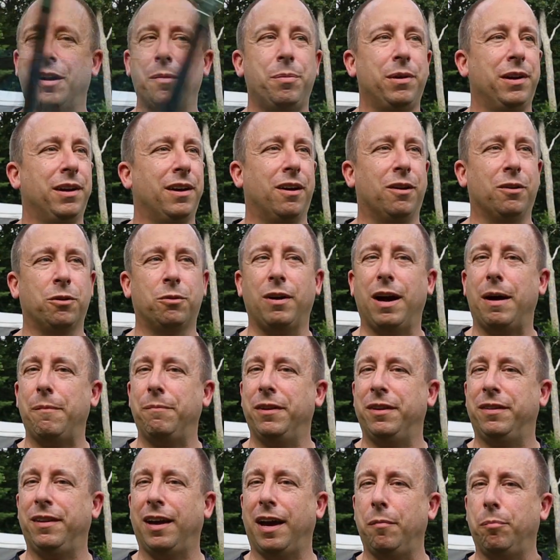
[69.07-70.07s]
up, I'll
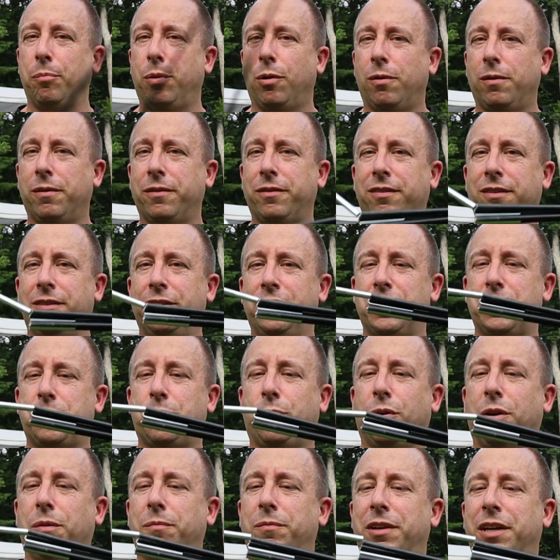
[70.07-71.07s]
grab the tent poles and
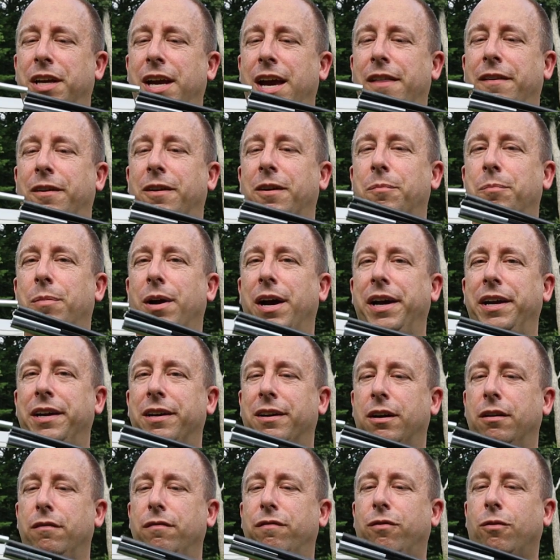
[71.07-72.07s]
just put them together by
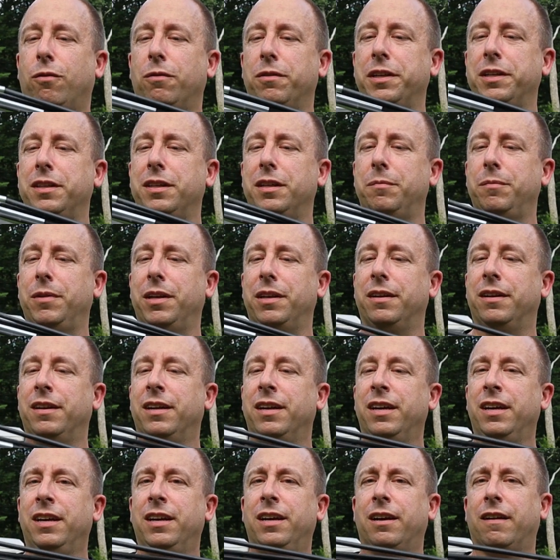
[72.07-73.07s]
unfolding them and
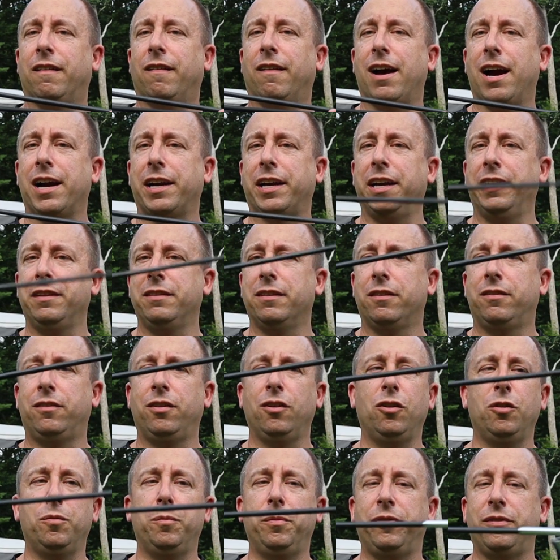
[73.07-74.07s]
locking the
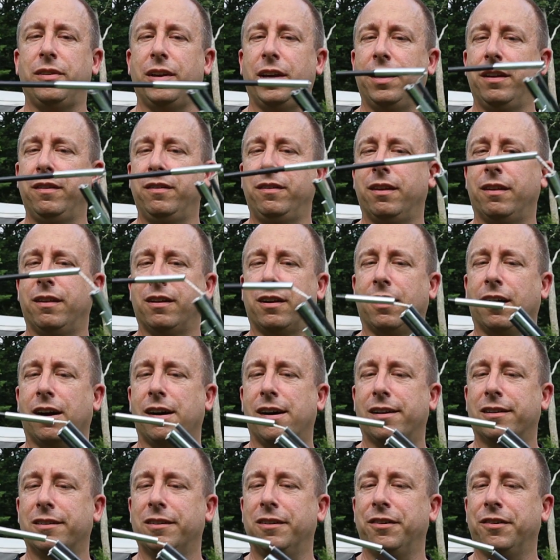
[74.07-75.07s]
tubes into the
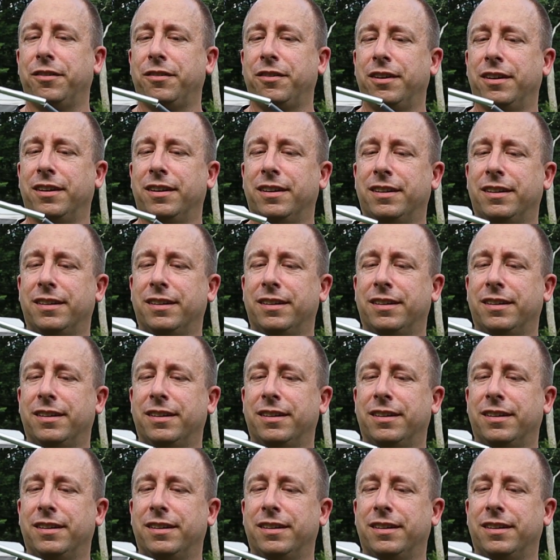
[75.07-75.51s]
collars.